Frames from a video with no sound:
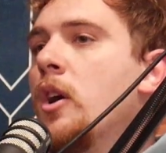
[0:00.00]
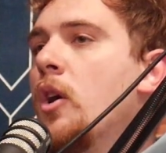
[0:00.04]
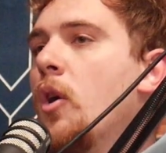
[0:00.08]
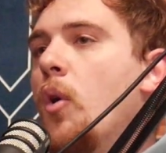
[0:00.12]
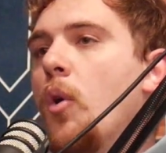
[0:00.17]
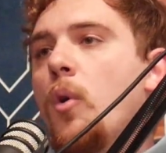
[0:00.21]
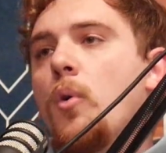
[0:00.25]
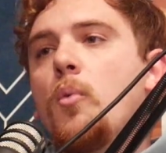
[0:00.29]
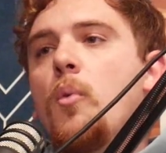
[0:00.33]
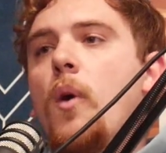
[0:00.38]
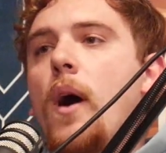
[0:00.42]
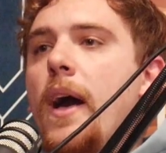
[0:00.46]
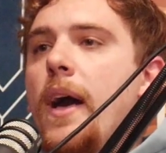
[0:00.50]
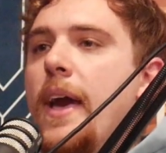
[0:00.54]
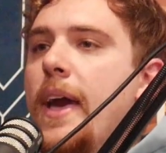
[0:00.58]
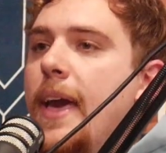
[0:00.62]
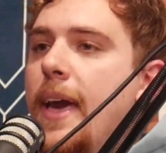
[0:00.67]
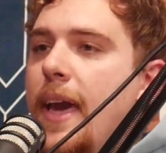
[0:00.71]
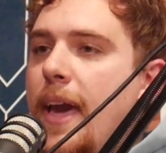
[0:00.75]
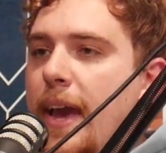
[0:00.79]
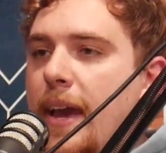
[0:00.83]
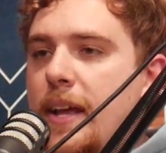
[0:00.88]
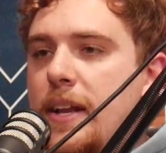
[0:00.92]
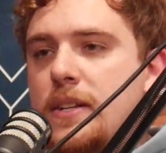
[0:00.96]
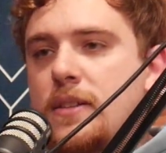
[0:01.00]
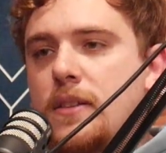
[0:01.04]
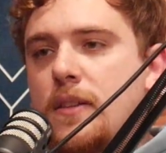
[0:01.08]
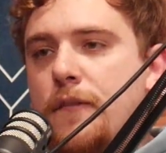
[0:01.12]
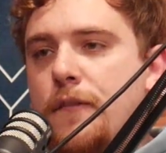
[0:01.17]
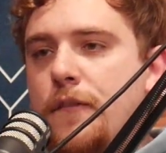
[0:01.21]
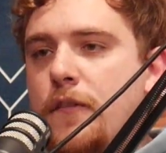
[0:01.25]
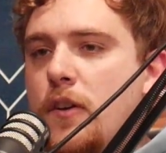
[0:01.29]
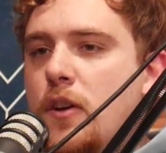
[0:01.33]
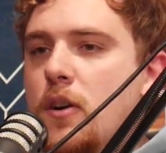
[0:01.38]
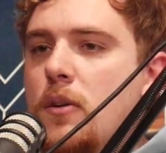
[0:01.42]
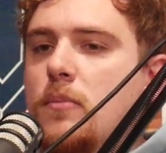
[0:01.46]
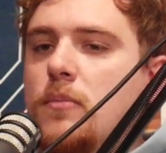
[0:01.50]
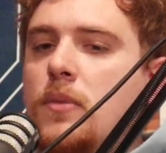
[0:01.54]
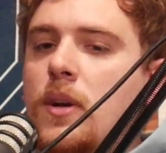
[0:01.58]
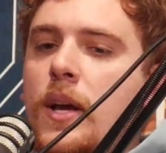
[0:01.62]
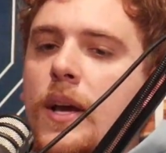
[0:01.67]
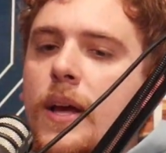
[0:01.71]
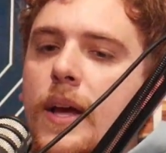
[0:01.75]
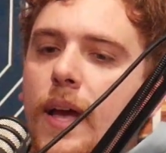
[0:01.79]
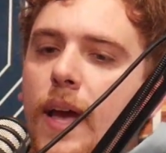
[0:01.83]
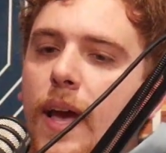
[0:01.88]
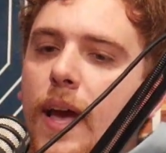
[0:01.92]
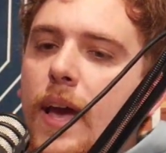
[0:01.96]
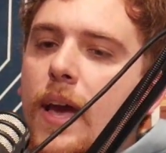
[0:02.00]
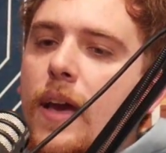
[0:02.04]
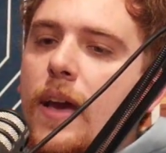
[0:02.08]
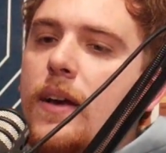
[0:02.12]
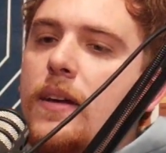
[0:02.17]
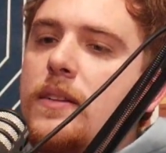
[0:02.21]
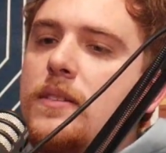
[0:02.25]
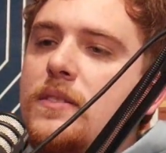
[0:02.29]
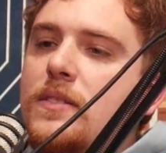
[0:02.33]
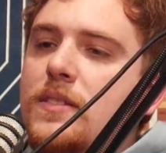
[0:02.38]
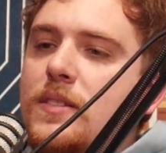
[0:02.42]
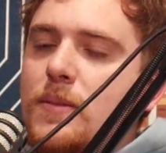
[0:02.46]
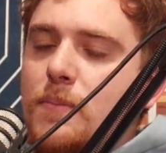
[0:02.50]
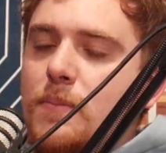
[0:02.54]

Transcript: or why I hated the film. And